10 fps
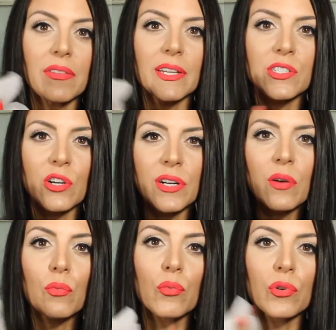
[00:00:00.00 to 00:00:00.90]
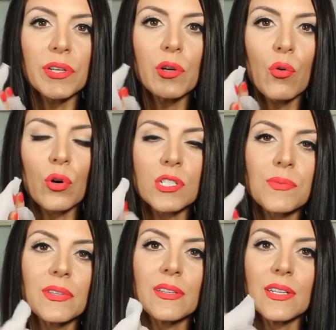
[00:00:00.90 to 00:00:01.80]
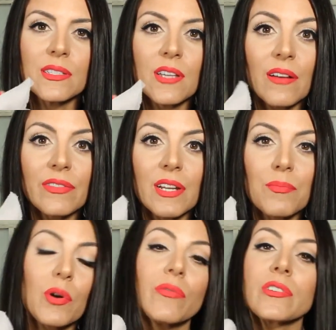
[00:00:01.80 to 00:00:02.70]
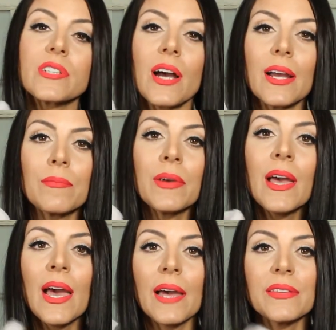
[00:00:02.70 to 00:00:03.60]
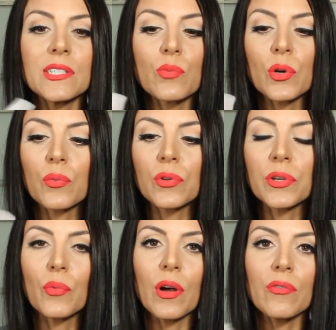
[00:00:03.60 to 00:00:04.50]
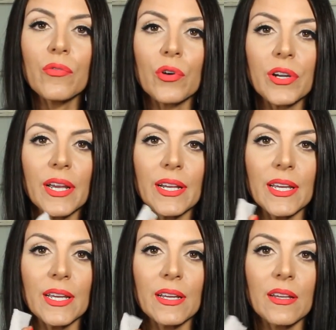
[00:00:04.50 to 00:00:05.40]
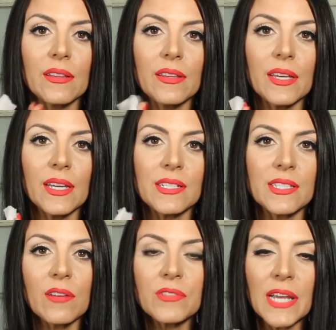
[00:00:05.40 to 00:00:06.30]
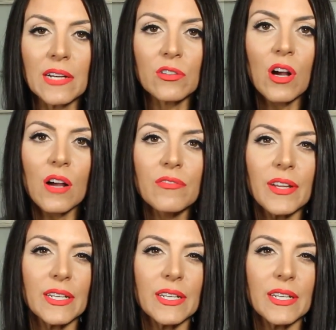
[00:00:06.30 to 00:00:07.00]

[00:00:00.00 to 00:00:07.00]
They start out really coarse, but then they soften up over time, and these work really well for getting the self-tanner off.